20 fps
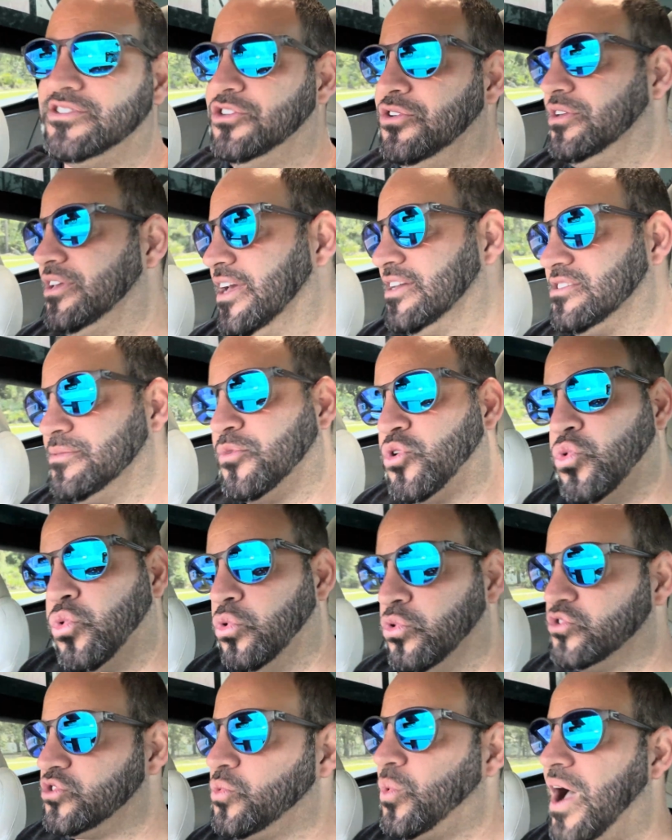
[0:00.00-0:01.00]
You can get some
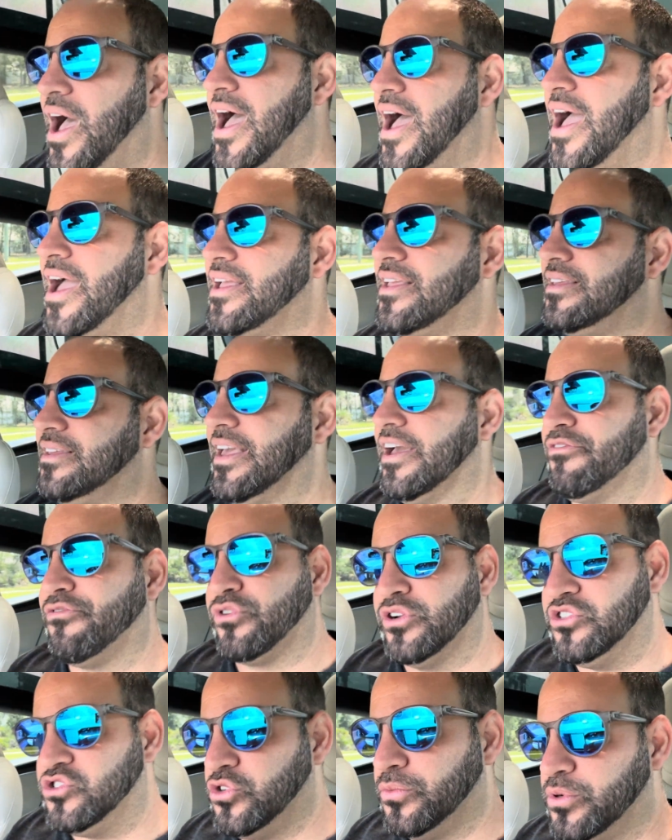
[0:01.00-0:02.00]
cool swag, get
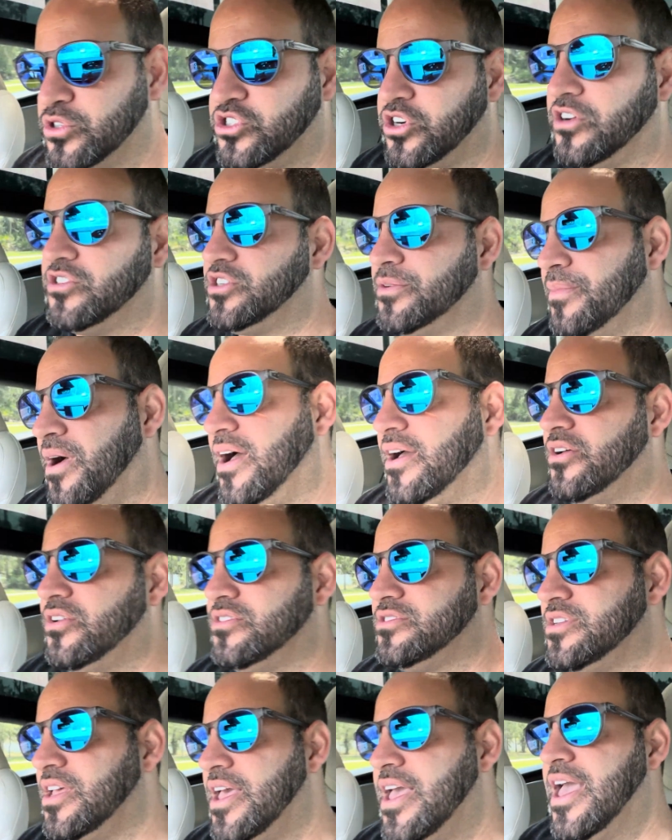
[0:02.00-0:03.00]
free supercharging
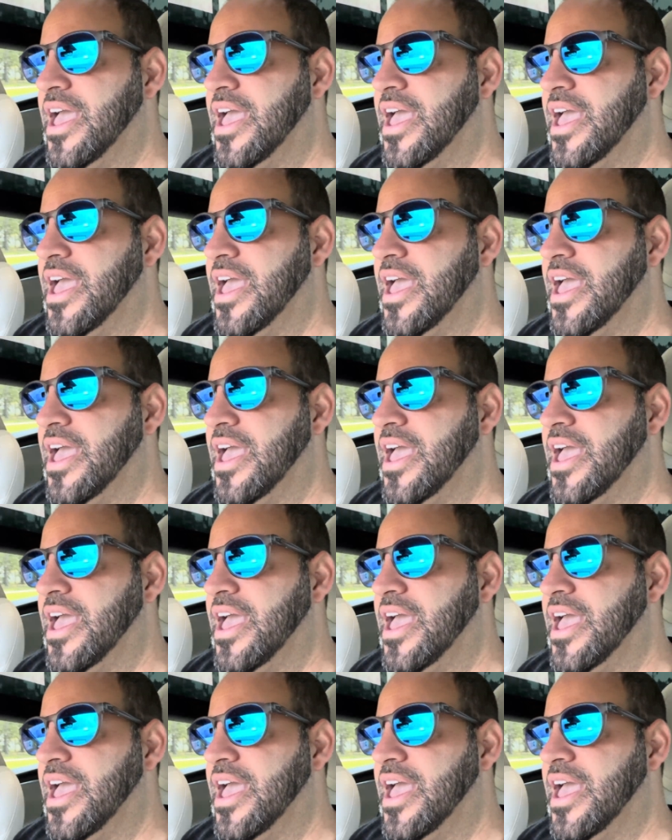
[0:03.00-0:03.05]
miles,